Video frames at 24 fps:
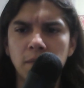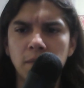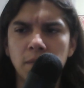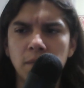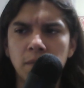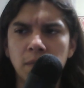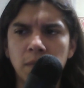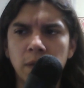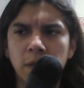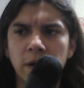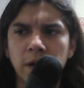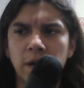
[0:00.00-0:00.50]

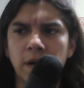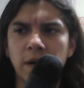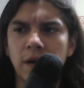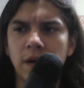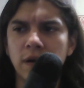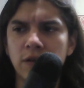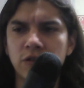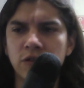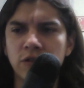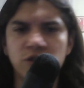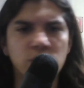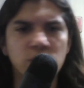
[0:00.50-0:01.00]
but
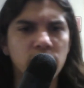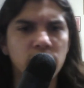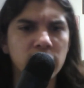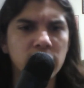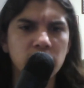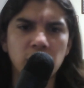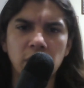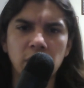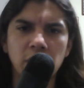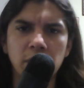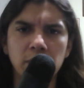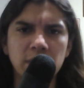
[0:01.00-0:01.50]
you show
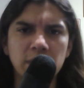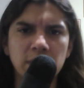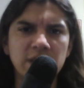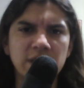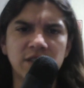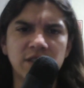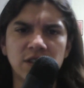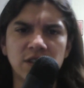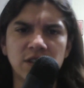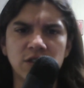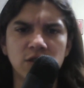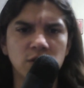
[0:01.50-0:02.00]
anyone
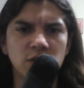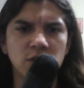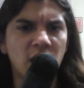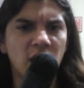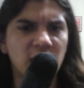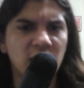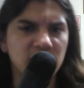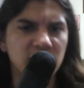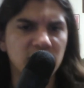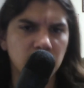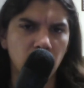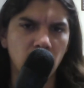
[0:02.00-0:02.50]
Mises or
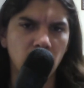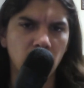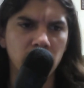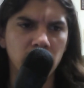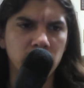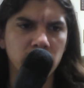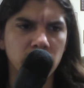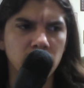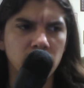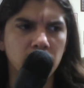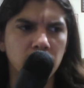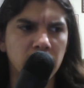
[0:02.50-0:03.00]

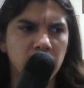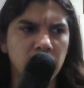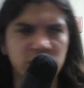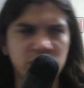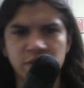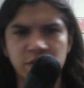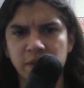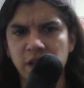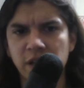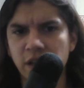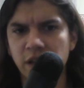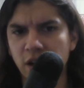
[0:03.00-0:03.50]
Rothbard or
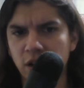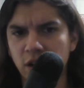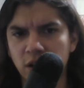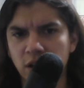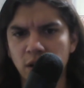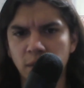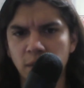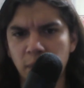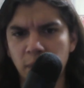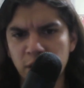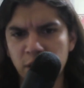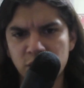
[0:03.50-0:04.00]
Benjamin R.
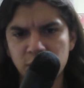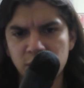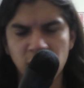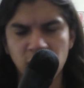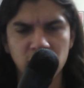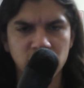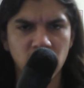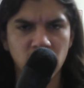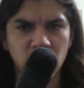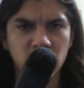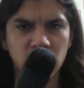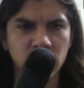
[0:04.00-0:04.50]

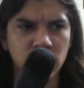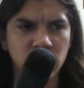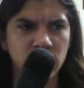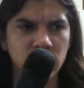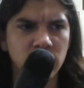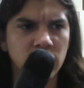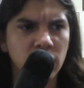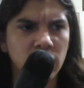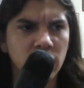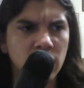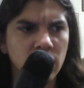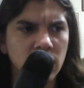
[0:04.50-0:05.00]

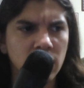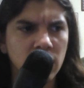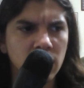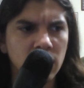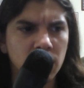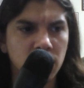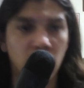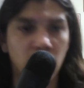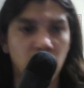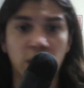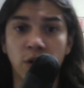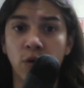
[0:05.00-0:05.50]
Tucker,
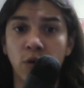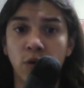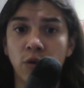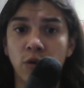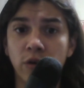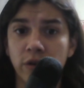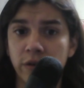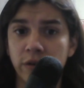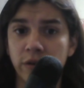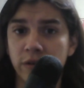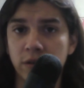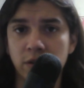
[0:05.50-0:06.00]

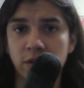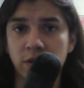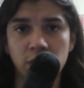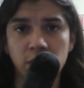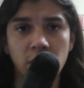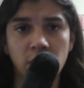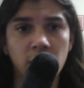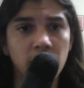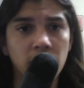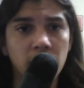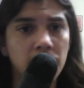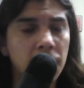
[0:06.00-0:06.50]
Proudhorn,
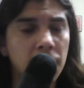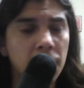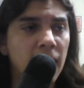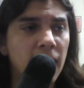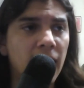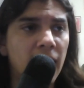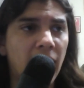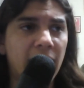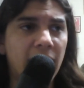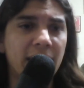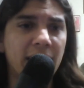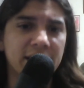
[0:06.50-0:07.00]

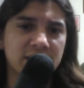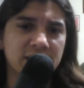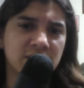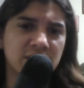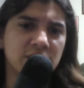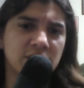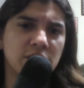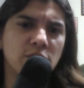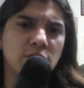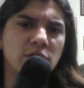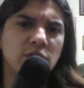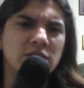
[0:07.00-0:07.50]
I
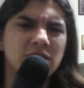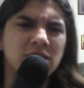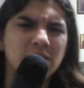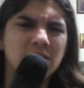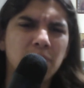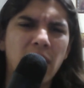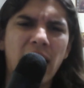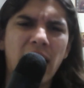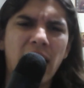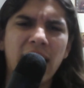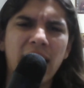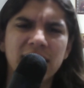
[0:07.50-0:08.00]
actually once
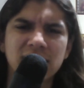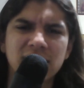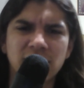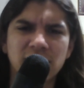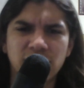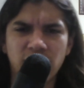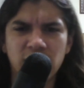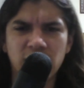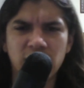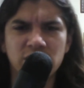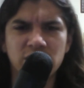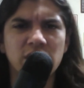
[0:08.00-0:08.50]
asked a
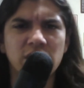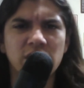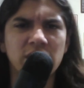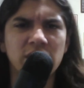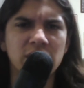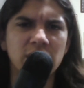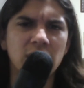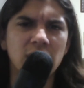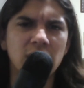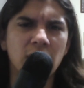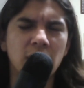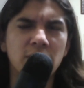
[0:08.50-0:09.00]

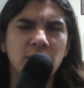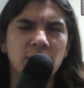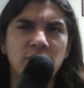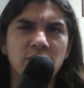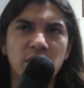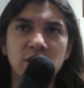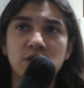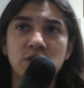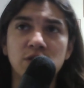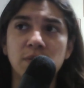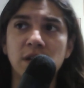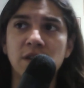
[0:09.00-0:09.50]
Frenchman
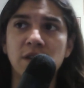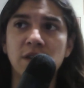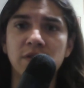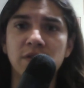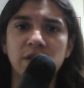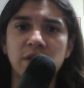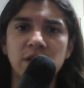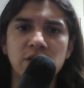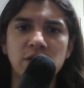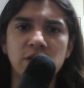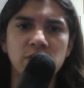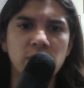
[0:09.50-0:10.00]
if
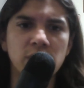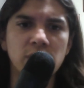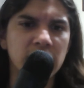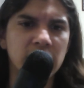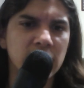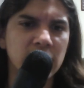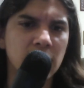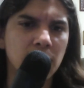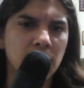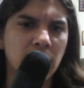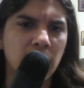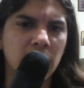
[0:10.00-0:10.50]
he knew
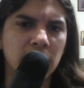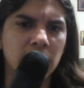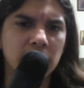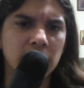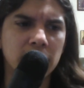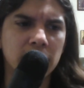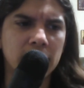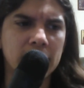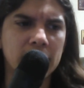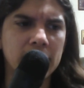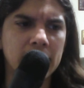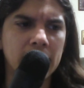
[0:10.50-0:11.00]
anything about
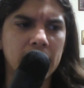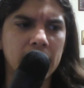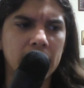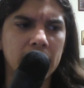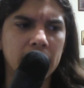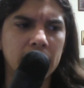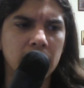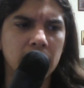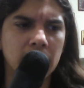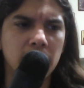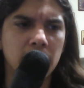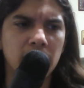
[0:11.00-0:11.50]

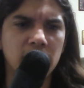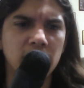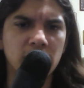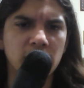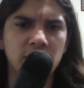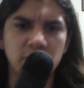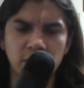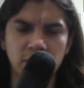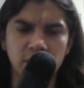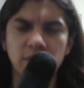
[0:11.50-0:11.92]
Pierre Joseph